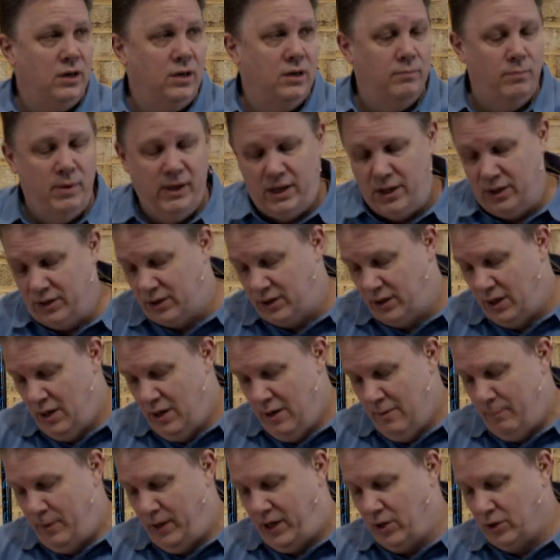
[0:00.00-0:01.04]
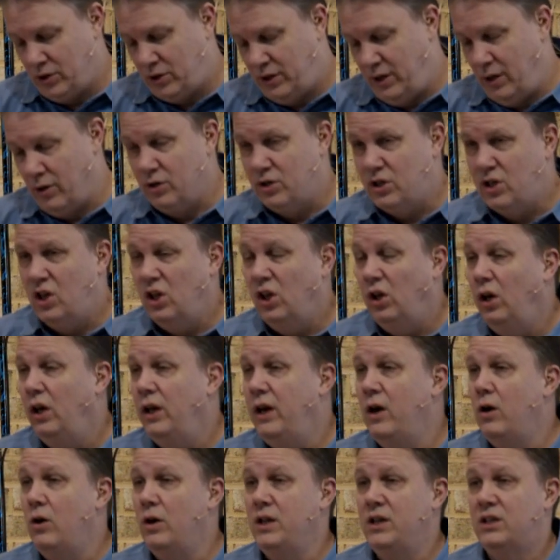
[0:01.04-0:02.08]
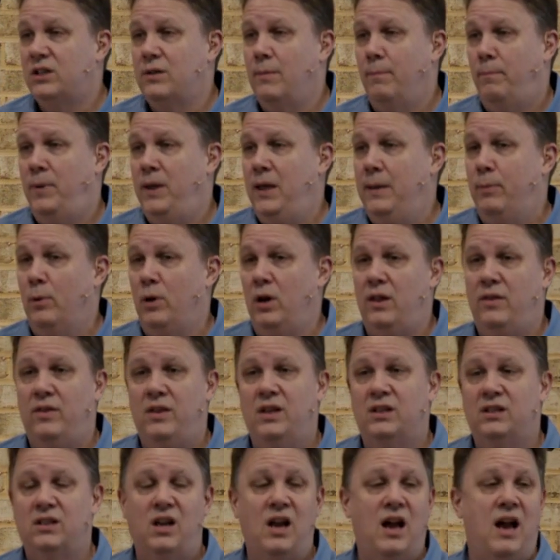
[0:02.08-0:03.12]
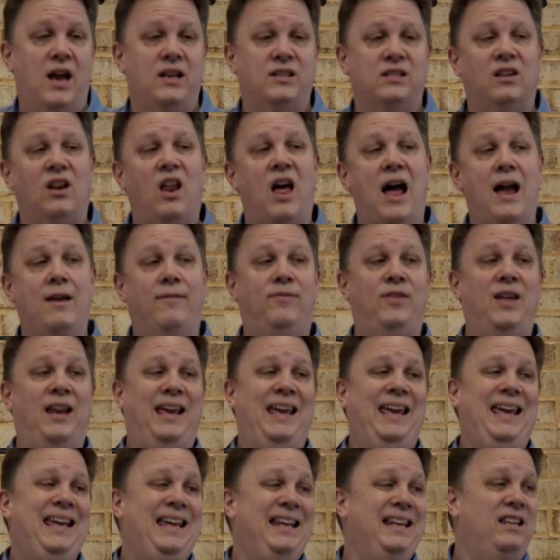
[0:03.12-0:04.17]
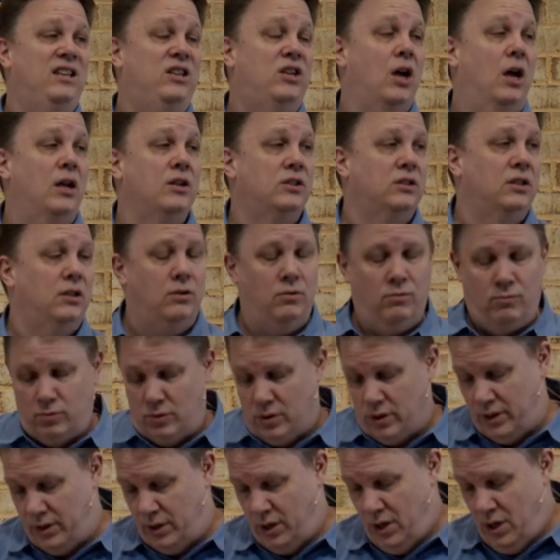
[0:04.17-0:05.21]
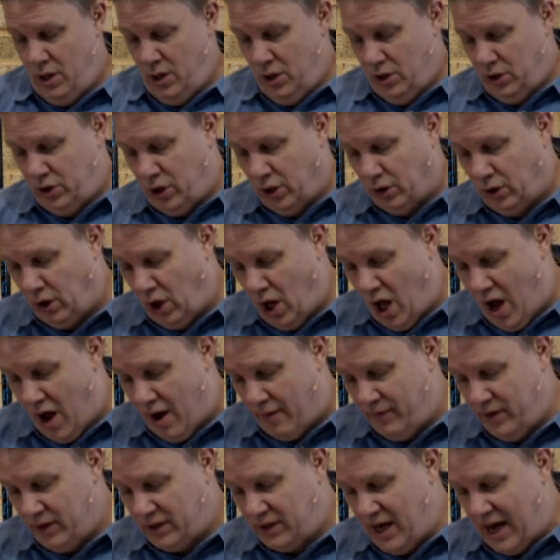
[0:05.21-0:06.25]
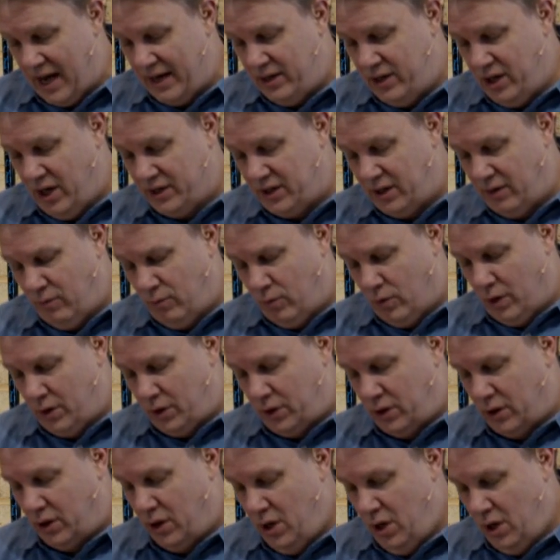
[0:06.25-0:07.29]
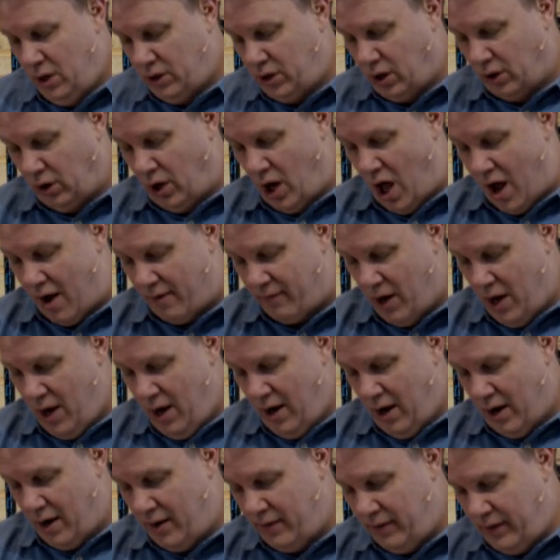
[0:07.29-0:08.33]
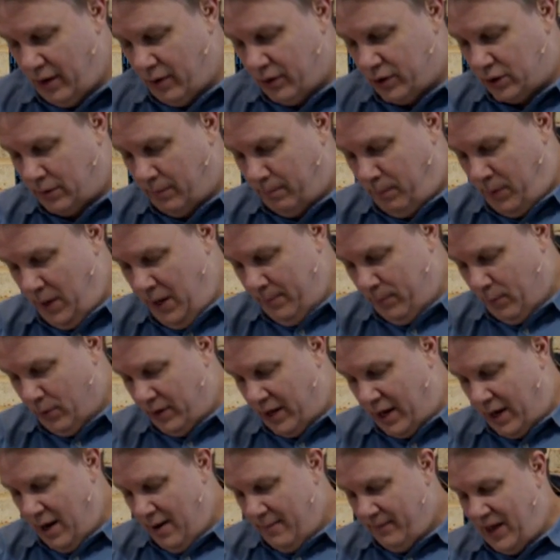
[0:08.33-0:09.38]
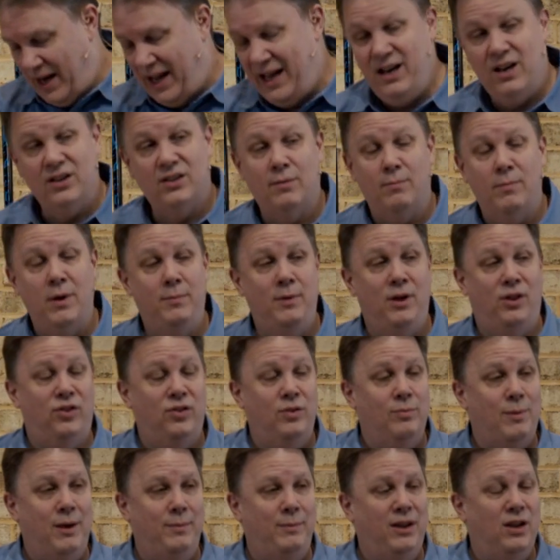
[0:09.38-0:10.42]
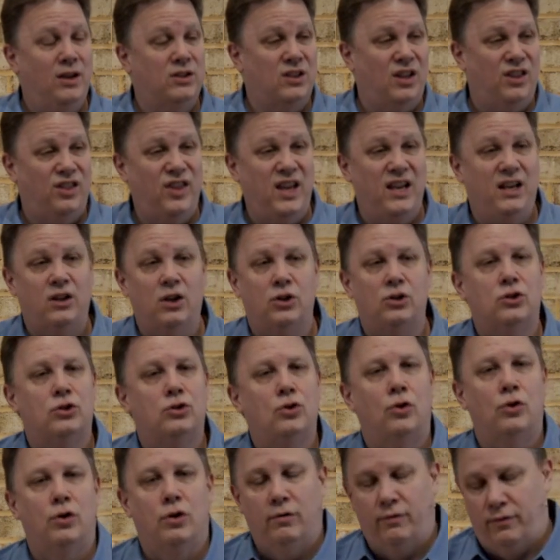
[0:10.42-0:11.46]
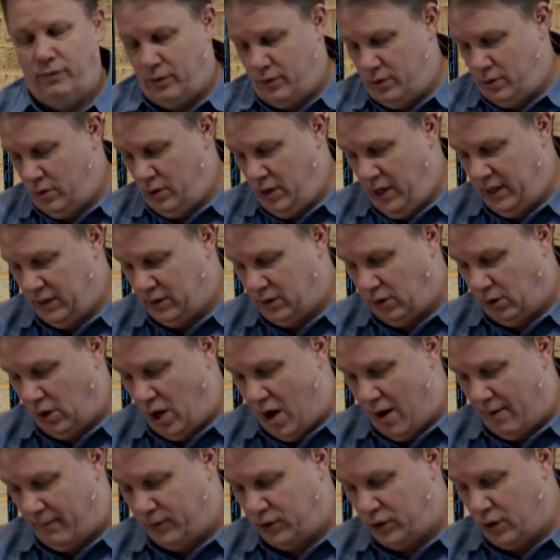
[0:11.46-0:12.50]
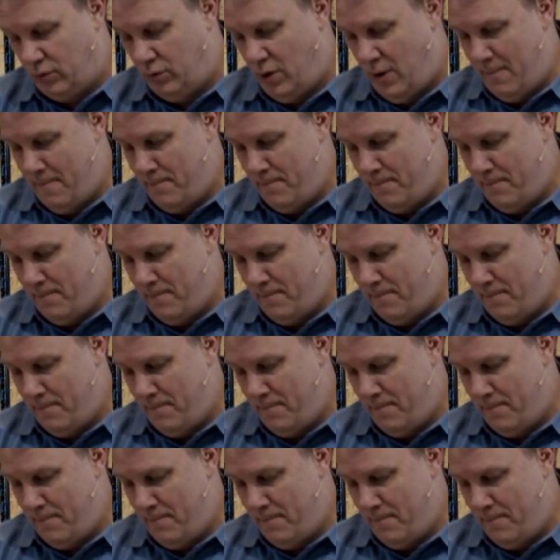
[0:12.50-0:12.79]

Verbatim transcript: because, because there's clearly some people in this guy's life that he doesn't want to love. This guy doesn't want to, to love. Uh, there are some people that, that he doesn't maybe, maybe doesn't think deserve his love. So,